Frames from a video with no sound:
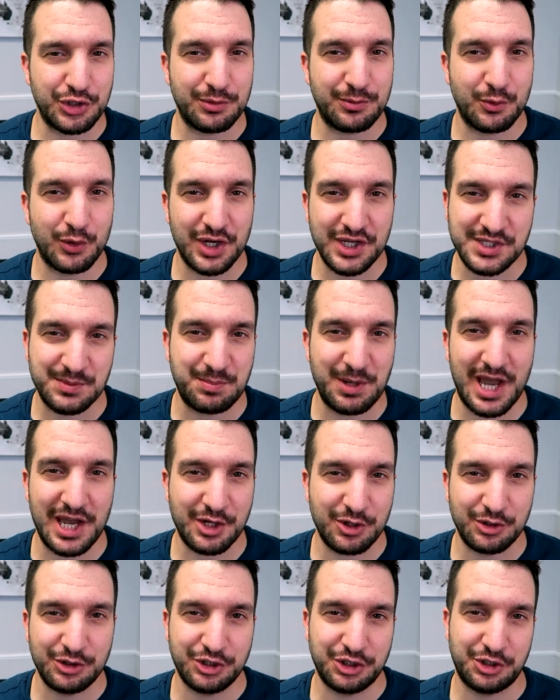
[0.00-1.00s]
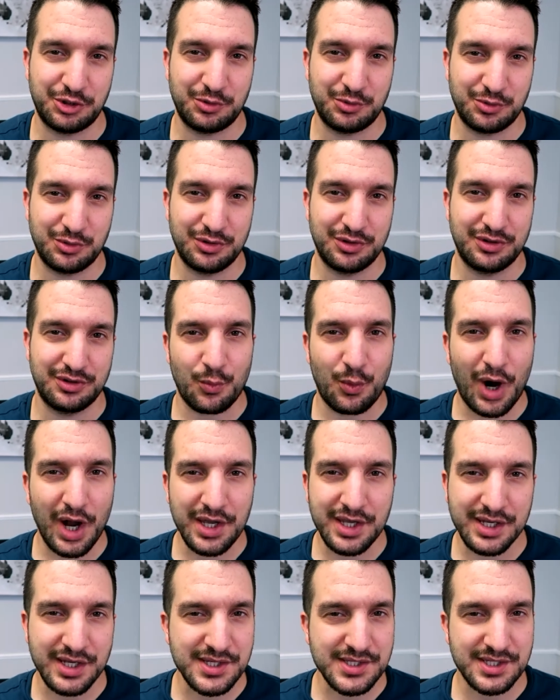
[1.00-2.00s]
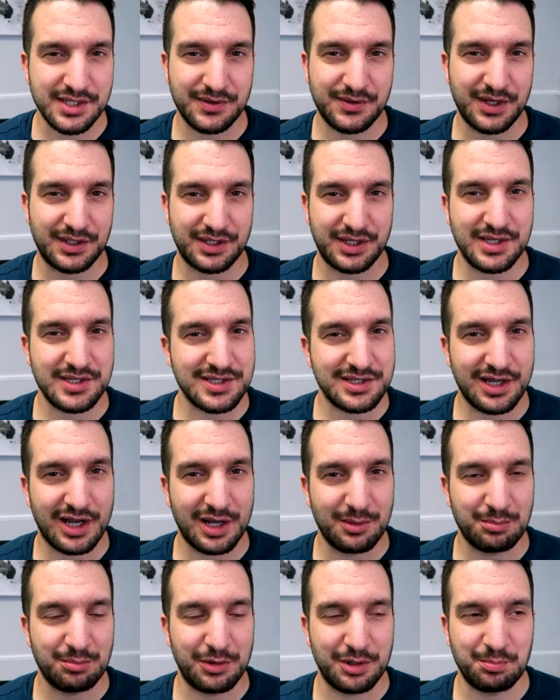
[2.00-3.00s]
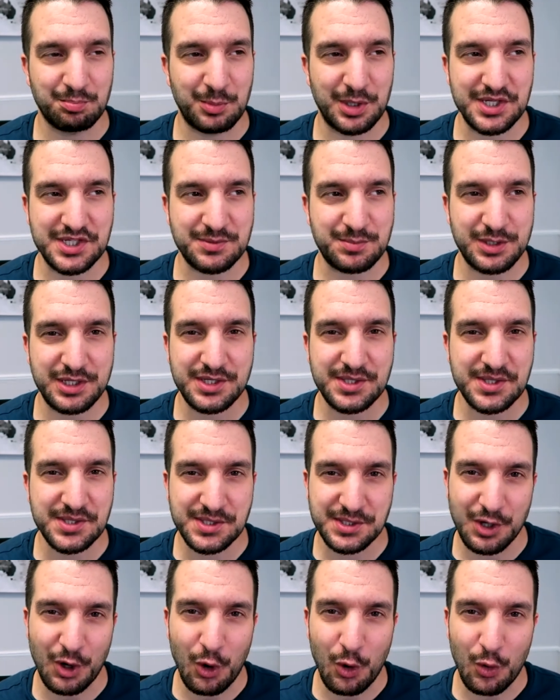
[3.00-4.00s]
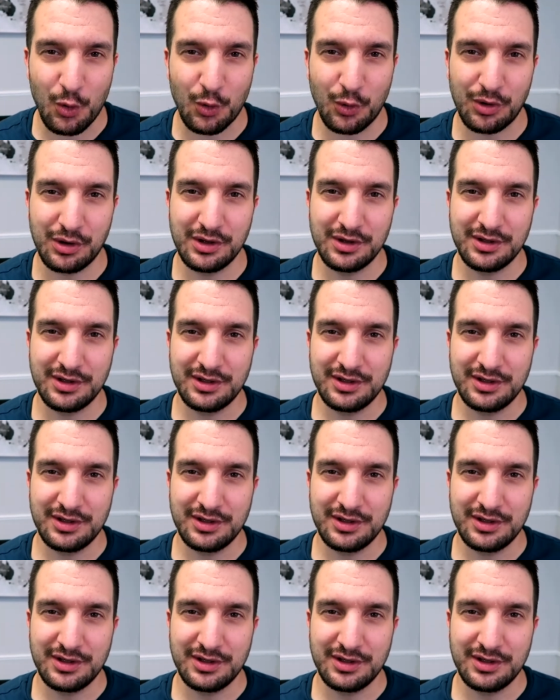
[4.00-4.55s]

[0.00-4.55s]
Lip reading: his back on you. Why is it that Islam must be so